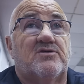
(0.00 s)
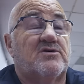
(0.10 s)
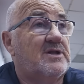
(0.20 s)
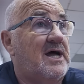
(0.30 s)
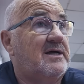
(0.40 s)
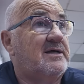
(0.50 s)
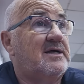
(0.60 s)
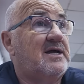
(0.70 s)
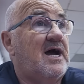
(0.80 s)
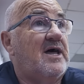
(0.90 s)
and all that,
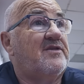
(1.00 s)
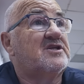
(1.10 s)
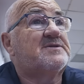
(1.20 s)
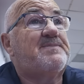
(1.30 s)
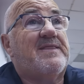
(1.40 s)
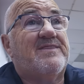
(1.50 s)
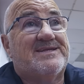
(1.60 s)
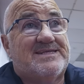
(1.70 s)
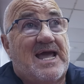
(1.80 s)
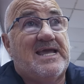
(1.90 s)
and they'll spend
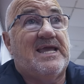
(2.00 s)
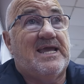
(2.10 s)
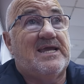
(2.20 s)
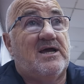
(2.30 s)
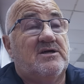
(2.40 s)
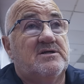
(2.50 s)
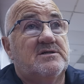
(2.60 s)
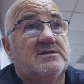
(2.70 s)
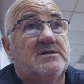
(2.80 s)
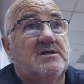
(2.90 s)
the day here.
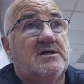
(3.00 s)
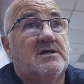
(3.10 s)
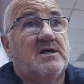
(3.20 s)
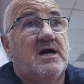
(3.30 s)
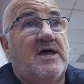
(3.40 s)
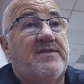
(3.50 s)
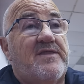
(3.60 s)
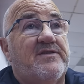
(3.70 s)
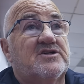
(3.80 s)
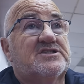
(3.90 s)
And
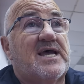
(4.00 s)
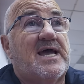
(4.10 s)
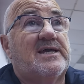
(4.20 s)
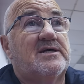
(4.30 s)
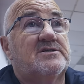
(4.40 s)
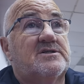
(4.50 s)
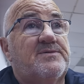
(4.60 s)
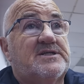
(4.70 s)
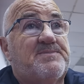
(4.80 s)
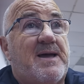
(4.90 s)
then they'll say,
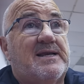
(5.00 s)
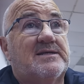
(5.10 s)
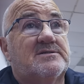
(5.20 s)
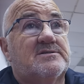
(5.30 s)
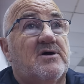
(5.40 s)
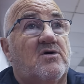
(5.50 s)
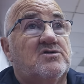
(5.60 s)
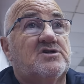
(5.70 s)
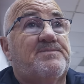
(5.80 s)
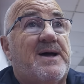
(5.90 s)
do we spend
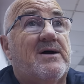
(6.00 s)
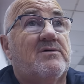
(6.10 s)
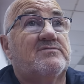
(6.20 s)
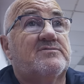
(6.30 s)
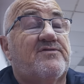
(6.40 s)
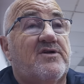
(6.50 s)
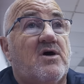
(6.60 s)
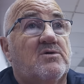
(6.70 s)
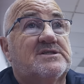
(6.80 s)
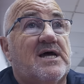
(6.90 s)
£100 for the
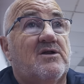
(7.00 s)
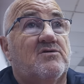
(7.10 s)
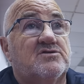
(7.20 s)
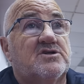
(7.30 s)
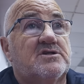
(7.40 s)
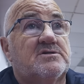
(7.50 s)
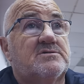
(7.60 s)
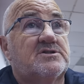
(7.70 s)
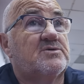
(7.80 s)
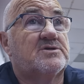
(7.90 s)
hotel, £100,
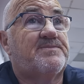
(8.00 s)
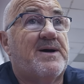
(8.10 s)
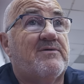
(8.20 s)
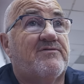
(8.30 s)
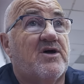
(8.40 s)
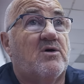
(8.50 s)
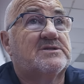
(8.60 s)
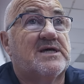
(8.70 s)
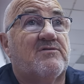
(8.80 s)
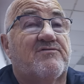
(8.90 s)
£200 for the
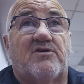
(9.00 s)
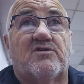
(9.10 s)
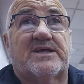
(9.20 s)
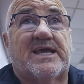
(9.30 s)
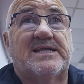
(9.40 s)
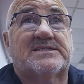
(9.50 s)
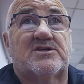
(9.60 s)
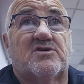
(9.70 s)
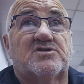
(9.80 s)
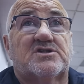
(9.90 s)
hotel for all the kids
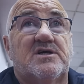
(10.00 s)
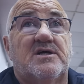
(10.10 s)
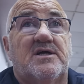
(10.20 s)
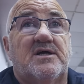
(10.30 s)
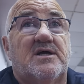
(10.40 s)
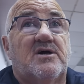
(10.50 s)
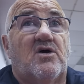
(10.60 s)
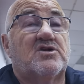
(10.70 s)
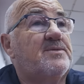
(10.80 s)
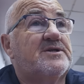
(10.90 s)
and us?
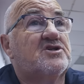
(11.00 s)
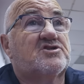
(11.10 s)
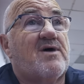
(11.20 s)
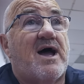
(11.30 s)
Or do we just